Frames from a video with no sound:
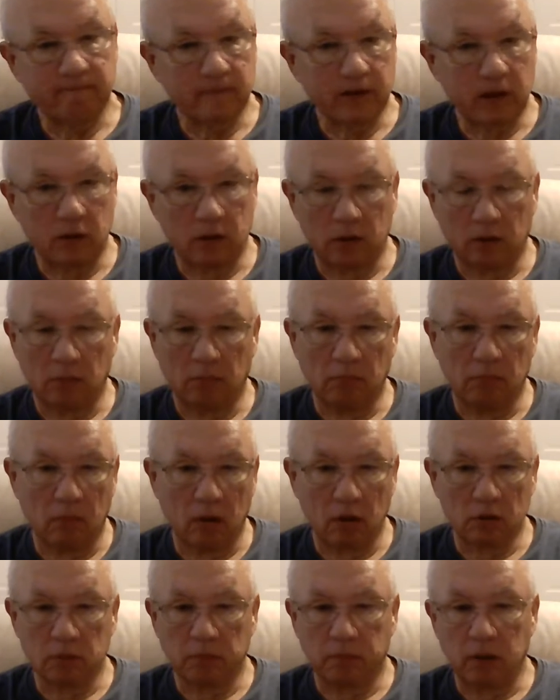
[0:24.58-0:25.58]

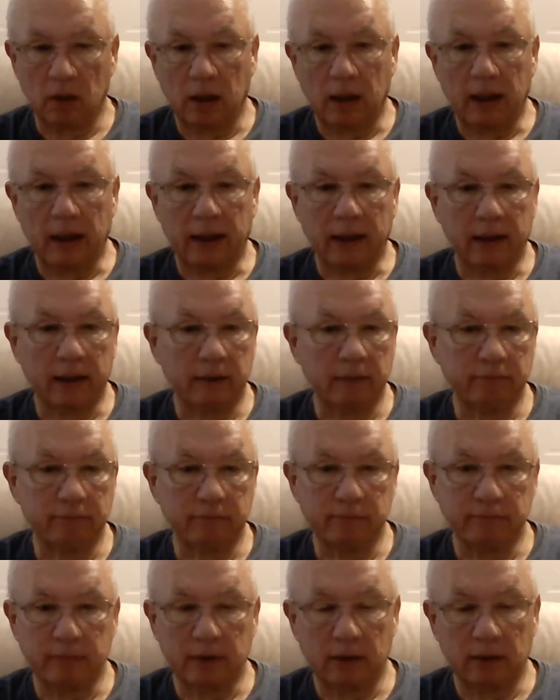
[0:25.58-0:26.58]

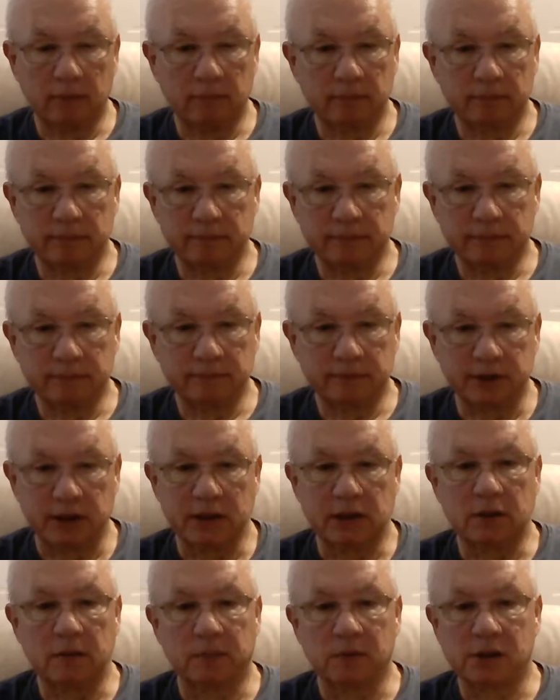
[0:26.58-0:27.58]
multiplying
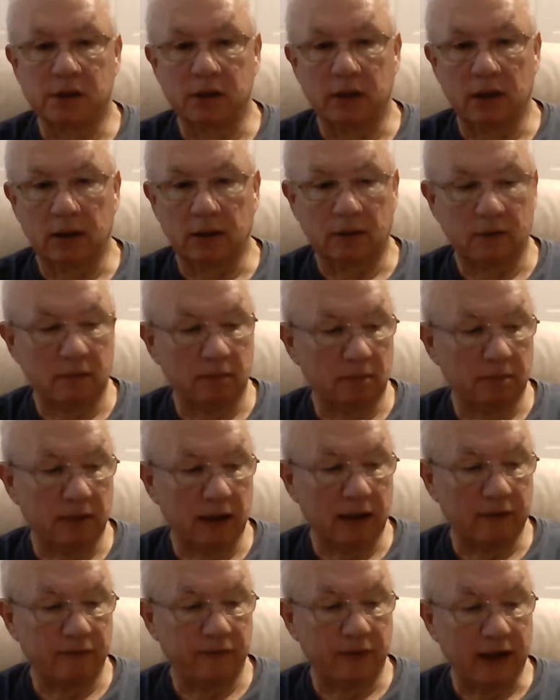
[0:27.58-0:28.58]
60%
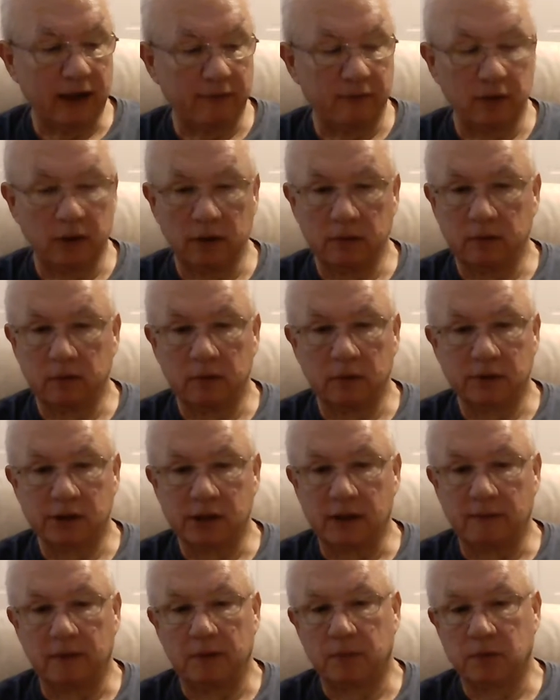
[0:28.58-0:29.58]
by 500,
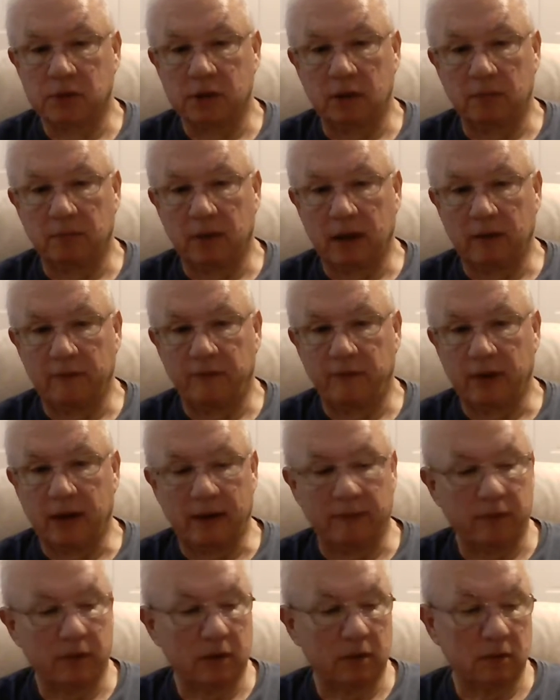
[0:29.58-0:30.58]
70% by
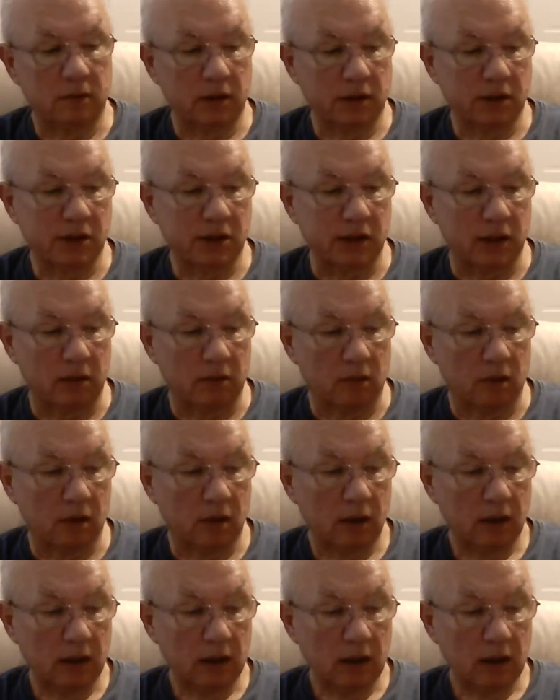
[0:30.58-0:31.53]
500, etc.,